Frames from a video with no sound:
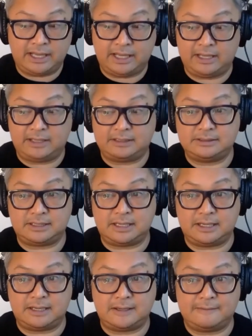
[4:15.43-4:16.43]
And
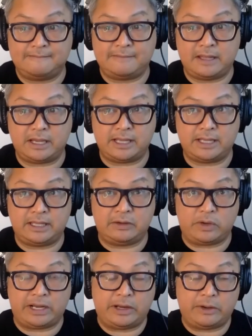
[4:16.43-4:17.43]
um, it,
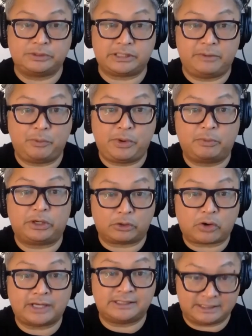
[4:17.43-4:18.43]
it, was it, we were in
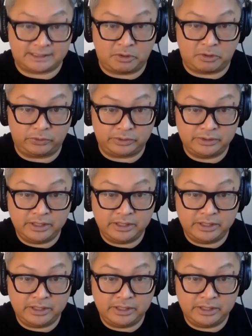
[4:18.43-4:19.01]
crisis mode.